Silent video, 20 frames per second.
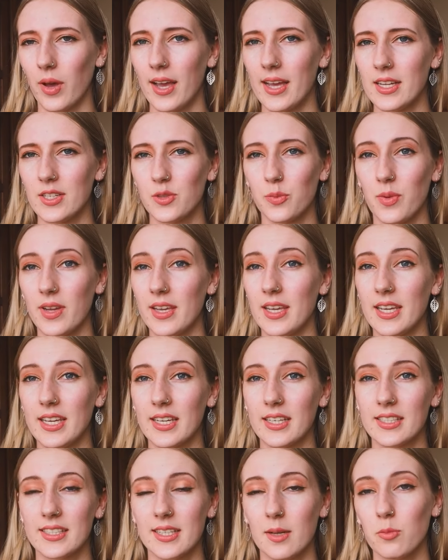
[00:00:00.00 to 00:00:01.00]
but
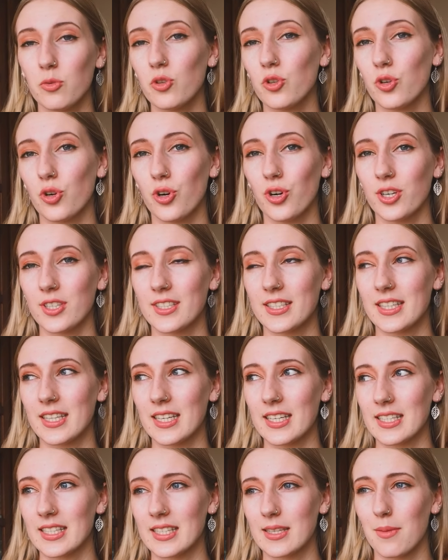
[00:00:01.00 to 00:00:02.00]
we stumbled across
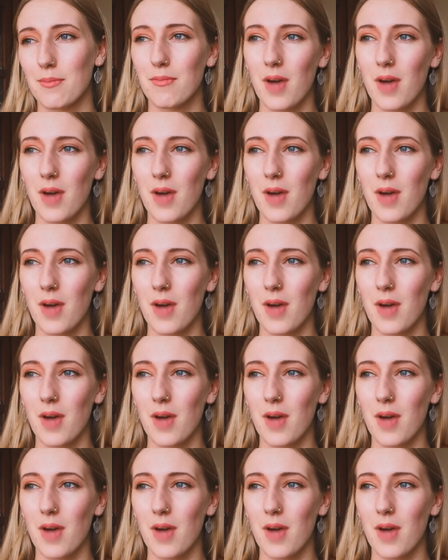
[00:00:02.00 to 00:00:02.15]
this